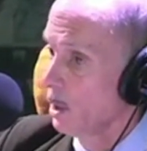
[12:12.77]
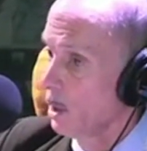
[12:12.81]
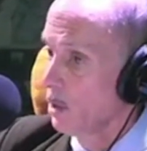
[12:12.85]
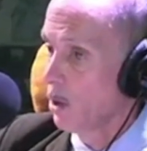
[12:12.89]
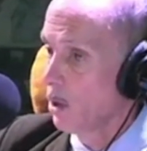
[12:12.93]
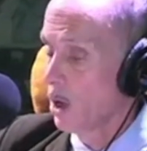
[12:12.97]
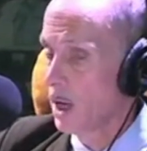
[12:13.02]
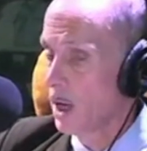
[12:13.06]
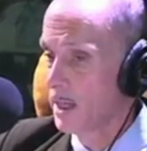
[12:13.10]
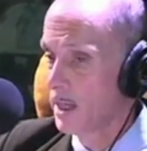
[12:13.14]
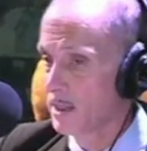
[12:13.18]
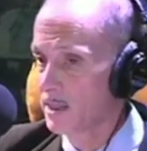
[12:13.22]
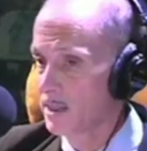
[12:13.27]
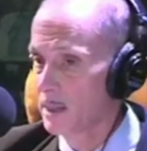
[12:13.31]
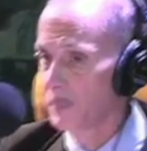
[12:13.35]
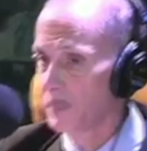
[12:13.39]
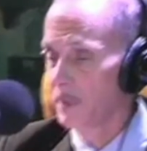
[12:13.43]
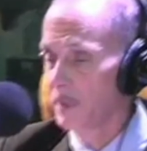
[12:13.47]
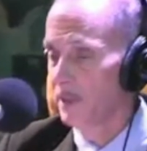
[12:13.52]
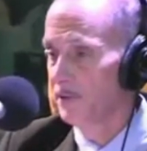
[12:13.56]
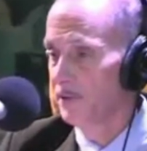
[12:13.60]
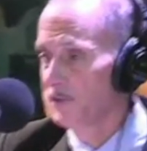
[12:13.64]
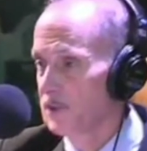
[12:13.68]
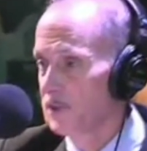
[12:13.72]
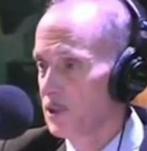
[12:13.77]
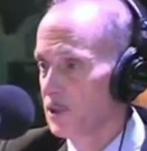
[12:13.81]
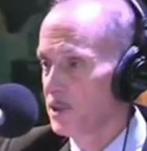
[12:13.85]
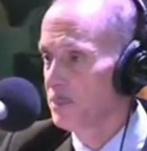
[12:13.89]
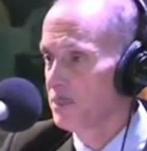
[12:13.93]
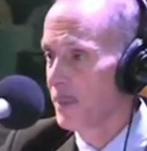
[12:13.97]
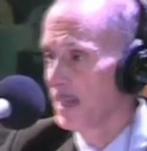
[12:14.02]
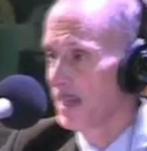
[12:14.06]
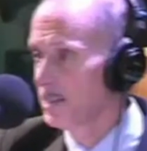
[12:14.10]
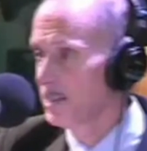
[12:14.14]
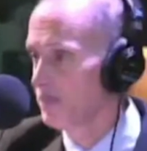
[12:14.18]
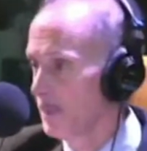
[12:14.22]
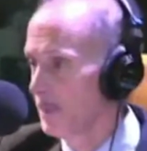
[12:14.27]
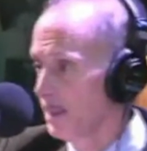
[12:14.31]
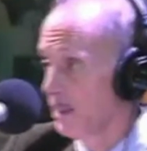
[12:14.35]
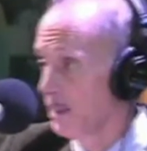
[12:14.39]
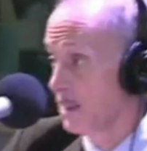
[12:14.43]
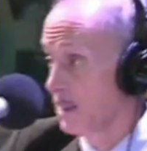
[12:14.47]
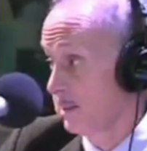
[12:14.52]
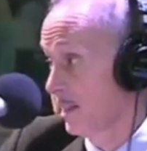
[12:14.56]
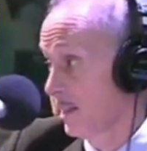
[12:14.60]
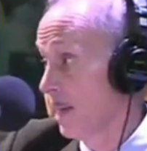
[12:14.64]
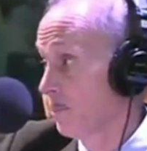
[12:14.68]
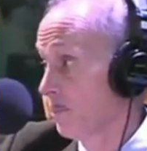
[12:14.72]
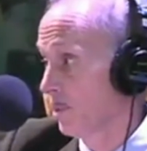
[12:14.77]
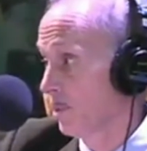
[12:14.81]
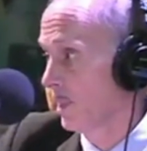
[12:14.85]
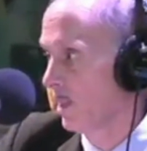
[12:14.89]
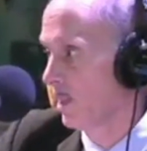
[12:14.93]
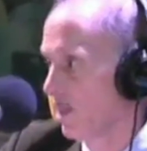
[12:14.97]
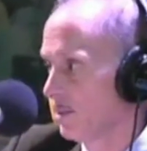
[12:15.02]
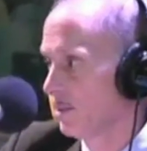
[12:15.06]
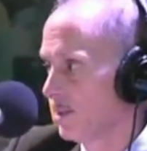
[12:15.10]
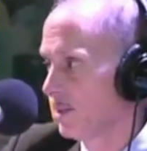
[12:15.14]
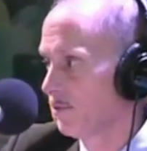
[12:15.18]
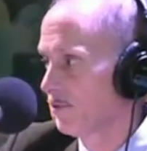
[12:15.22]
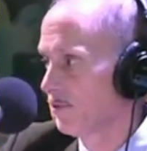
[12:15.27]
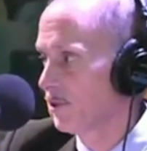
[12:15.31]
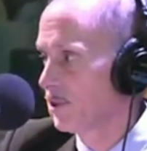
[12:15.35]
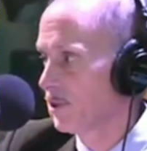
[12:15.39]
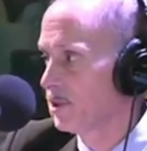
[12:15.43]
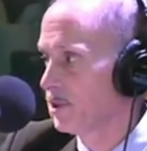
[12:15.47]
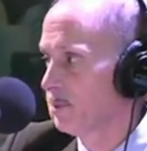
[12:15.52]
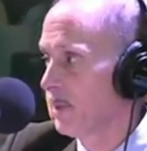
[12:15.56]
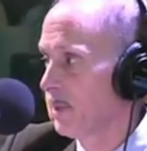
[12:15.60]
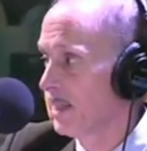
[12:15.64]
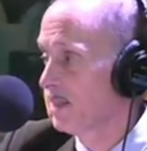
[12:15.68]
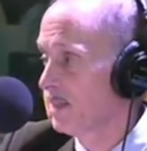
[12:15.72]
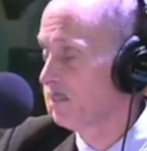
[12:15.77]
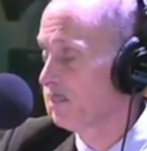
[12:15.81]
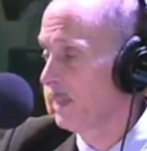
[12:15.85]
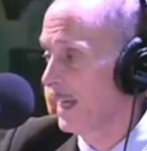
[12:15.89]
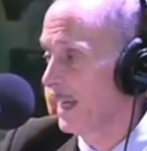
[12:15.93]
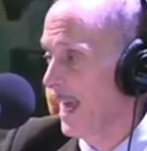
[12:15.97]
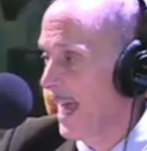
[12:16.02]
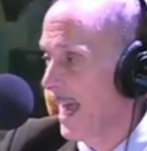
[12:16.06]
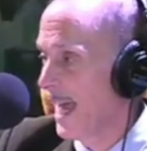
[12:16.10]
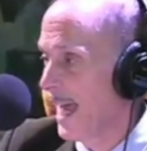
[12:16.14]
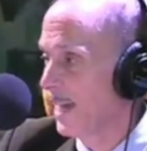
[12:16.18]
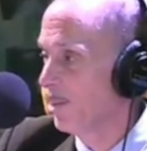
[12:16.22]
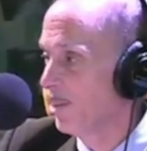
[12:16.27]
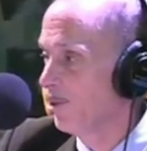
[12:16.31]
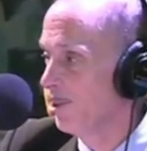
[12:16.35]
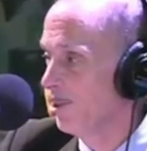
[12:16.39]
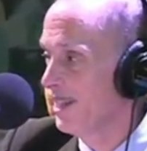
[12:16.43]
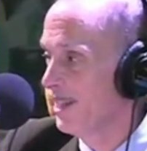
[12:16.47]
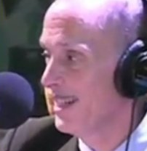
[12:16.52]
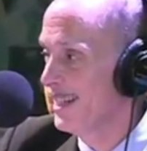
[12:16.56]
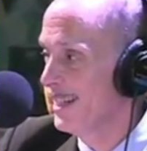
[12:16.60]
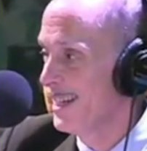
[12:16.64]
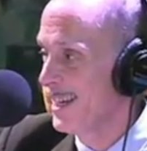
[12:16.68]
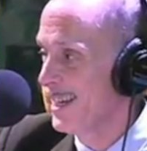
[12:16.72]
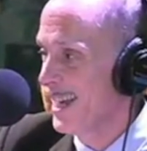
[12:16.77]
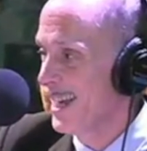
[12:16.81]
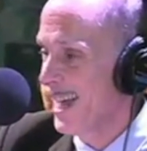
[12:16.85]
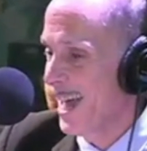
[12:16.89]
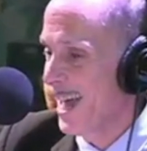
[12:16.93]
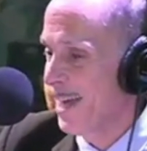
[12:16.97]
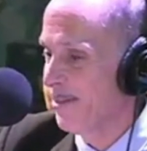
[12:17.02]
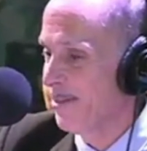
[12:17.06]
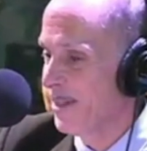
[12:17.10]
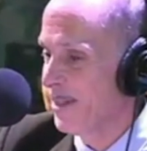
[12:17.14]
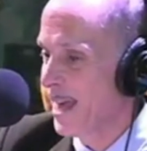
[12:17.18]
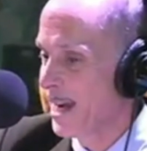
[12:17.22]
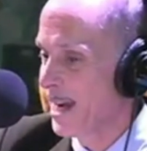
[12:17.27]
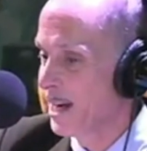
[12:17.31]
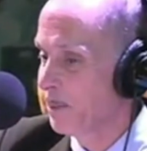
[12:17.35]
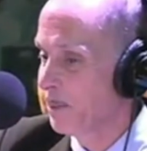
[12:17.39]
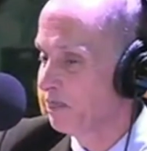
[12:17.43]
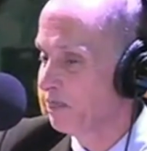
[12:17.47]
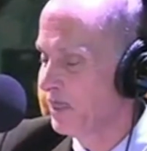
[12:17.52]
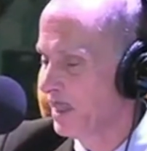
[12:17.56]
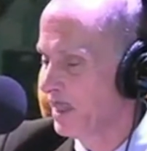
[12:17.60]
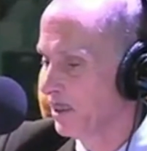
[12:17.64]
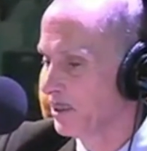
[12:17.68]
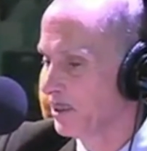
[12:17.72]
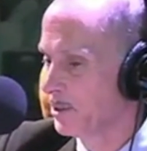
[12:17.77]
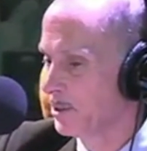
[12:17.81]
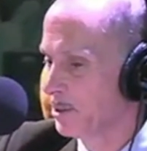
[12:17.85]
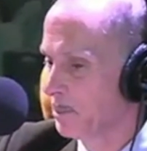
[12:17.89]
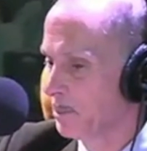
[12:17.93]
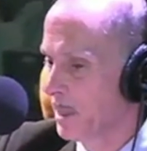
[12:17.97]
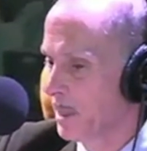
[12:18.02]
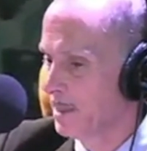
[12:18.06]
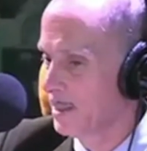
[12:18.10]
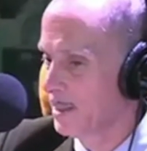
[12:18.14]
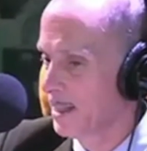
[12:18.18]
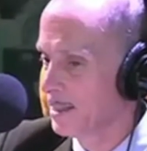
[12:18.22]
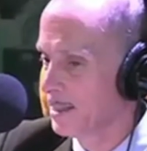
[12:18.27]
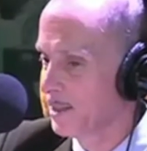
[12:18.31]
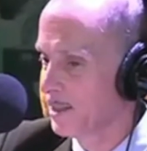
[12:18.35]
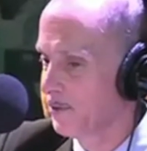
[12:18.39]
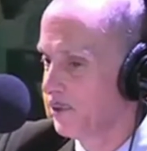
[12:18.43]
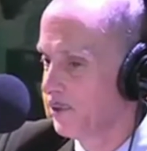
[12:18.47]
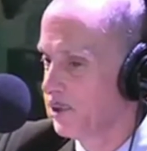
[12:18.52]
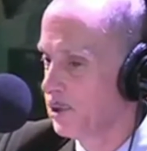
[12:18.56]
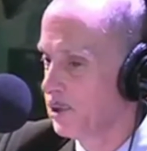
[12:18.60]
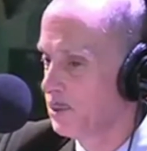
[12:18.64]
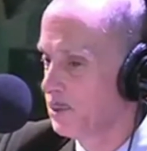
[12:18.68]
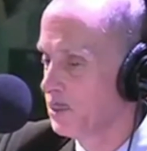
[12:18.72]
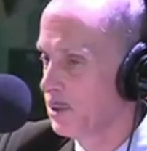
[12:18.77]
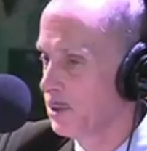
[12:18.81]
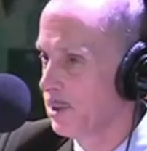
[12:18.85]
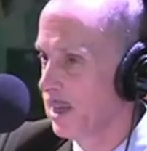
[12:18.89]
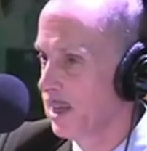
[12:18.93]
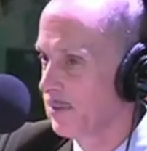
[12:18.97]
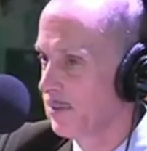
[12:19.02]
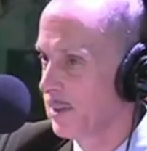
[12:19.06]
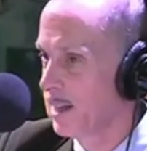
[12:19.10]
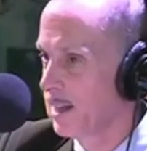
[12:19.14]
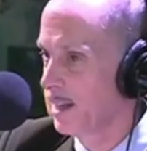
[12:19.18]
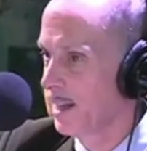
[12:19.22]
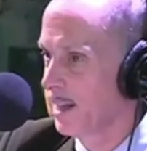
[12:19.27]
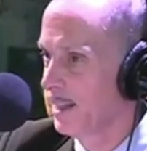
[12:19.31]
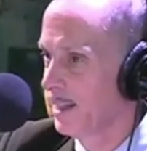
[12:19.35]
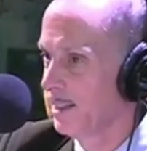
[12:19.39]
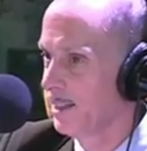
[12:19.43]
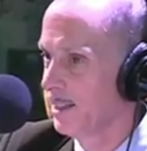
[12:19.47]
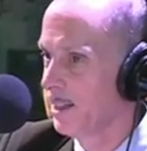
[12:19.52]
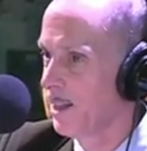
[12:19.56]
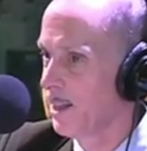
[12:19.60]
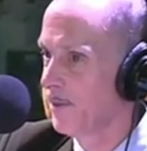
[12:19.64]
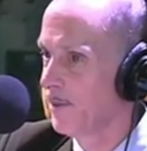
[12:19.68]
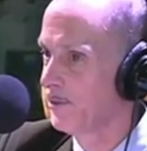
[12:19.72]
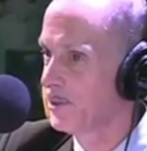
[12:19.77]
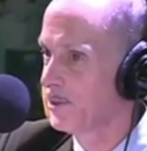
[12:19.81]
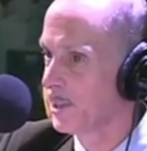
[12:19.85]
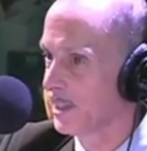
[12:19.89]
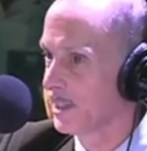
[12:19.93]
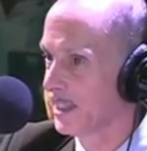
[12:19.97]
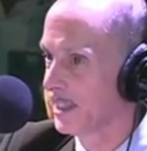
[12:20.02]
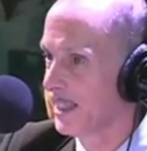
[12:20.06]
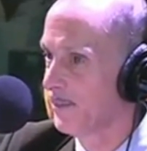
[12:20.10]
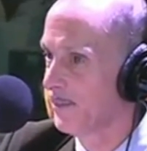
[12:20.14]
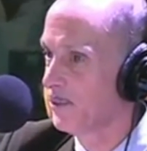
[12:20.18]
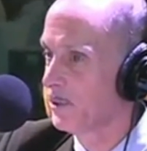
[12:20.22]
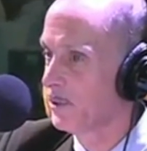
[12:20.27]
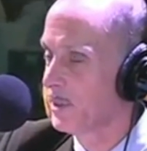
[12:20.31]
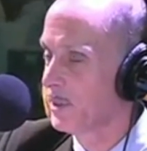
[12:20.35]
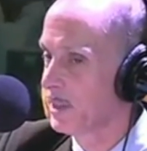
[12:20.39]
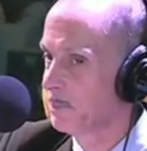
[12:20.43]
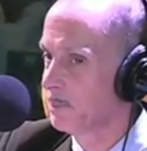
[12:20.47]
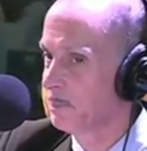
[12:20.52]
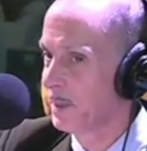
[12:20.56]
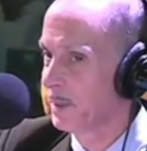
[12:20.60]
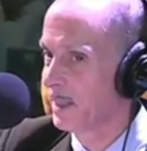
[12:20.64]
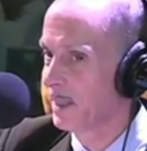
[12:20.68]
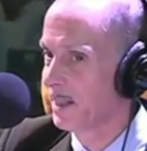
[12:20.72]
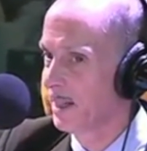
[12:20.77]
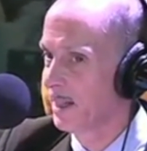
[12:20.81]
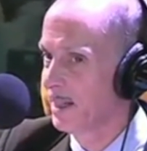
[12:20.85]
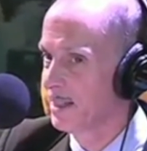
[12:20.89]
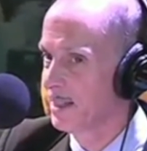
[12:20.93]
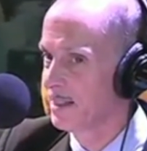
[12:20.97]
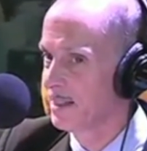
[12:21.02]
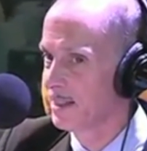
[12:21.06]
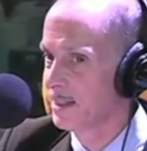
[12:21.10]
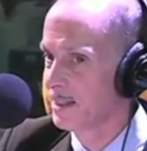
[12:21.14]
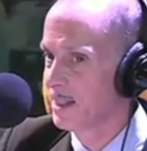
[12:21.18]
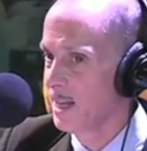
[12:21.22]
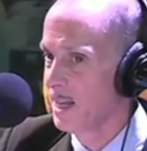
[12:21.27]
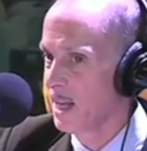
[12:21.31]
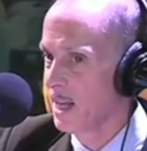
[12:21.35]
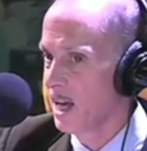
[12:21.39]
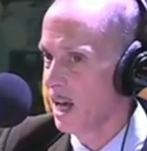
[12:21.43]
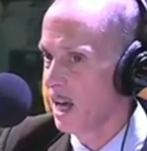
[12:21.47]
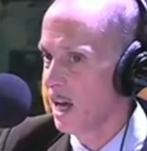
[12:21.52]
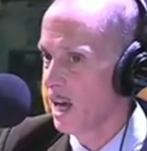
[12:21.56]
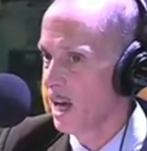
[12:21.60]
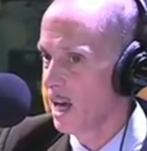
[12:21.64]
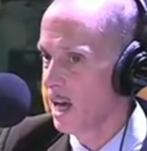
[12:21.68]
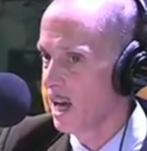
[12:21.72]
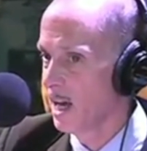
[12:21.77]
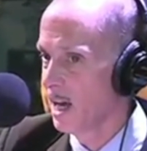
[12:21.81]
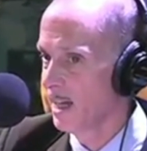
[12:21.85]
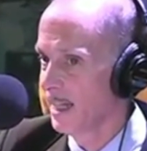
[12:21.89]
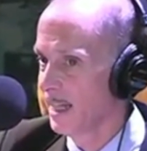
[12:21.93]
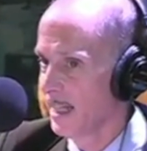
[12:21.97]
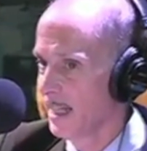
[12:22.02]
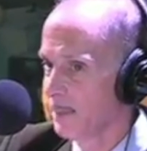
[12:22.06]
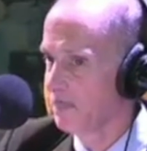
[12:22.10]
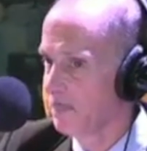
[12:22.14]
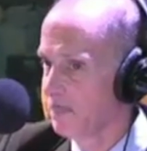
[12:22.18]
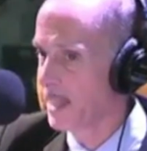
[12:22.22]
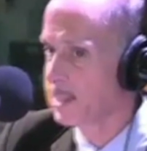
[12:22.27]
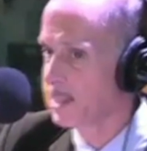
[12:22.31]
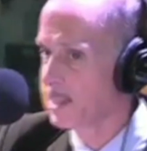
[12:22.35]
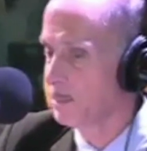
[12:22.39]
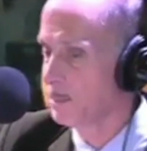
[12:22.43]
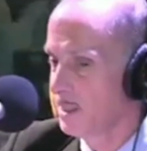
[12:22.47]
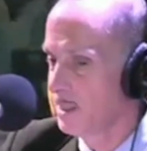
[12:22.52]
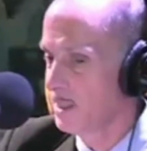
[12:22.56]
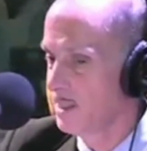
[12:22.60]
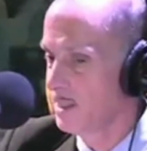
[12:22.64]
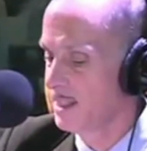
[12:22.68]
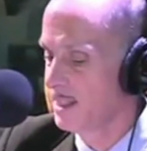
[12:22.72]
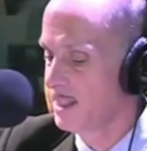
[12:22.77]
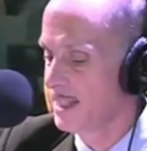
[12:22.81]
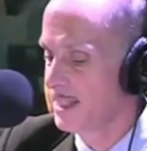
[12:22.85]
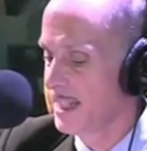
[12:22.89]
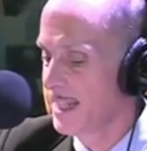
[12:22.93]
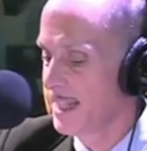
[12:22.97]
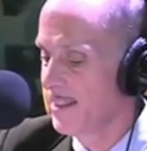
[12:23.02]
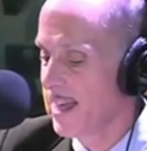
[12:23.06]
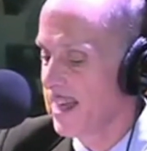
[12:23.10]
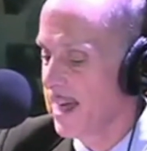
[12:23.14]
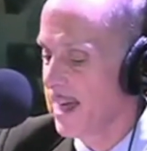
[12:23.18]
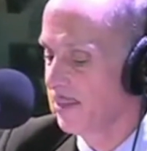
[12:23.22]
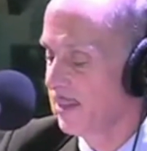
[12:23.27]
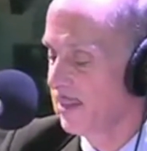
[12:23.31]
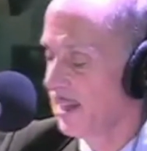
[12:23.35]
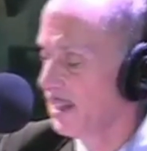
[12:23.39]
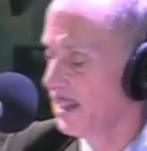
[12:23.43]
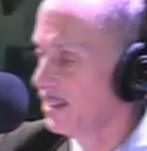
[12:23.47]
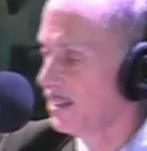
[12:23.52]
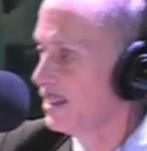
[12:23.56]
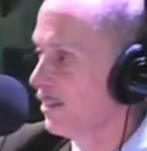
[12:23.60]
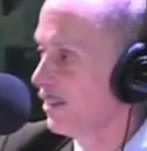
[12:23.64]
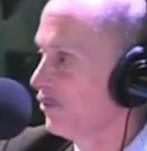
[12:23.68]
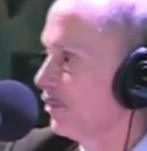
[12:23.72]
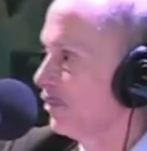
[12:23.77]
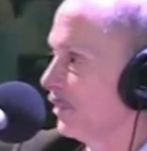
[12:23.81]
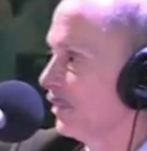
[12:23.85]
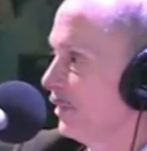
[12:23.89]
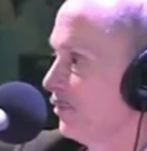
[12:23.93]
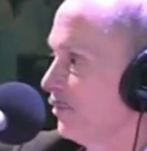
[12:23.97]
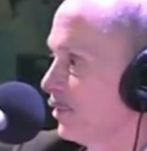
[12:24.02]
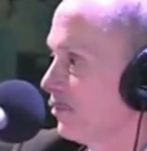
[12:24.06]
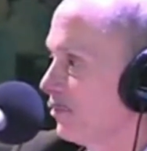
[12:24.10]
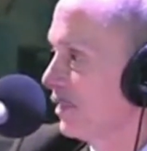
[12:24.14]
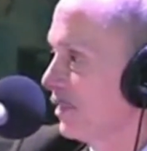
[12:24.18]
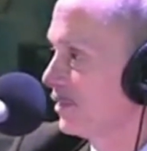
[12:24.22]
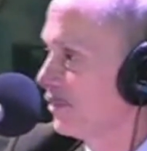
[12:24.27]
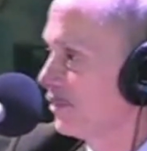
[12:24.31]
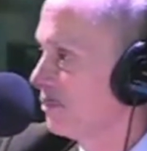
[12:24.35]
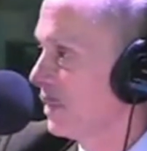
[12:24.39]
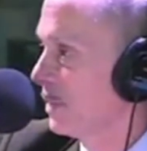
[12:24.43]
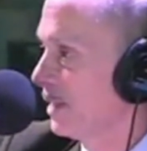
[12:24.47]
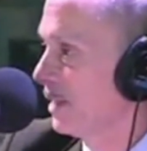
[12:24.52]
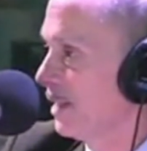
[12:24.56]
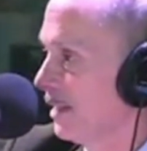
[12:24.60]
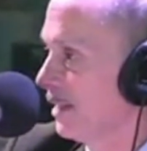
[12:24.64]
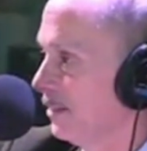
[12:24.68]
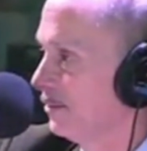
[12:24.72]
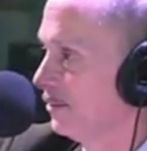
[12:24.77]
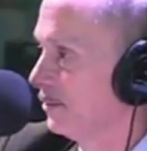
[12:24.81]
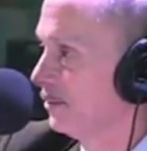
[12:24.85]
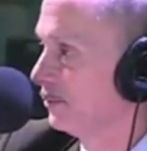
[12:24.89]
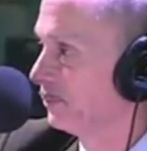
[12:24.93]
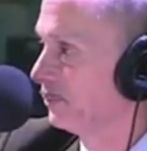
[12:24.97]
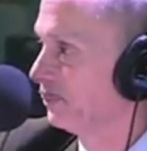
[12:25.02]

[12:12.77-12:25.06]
Art is something that first makes me, contemporary art, that first makes me angry, and then it appeals to my sense of humor, and then I love to live with it because it makes me see that thing differently for the rest of my life.